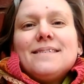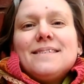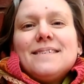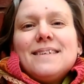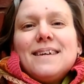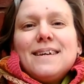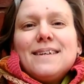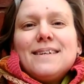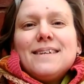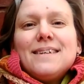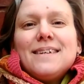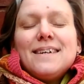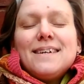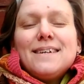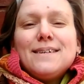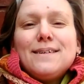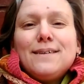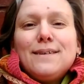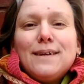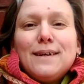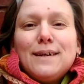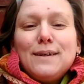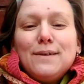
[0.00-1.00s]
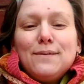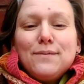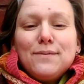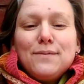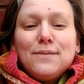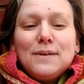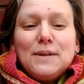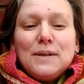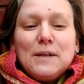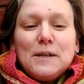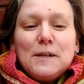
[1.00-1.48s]
day-to-day
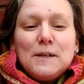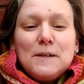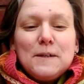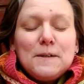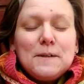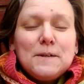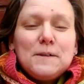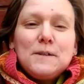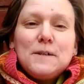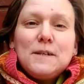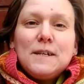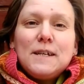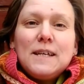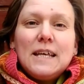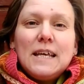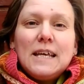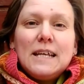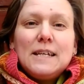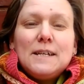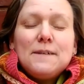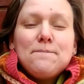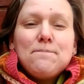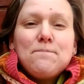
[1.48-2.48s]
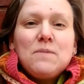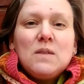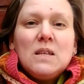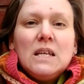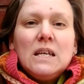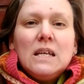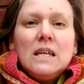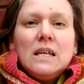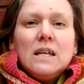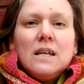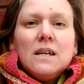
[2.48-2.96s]
life again.
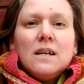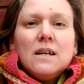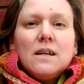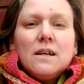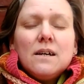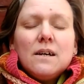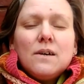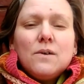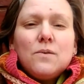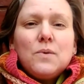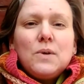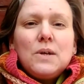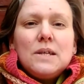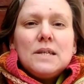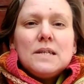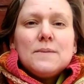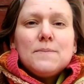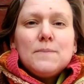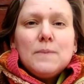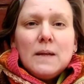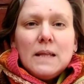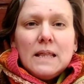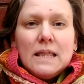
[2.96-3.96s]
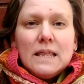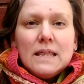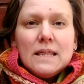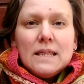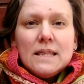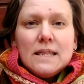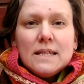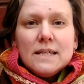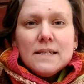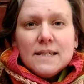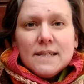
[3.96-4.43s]
We spent
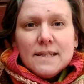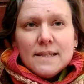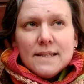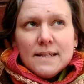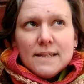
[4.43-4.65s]
the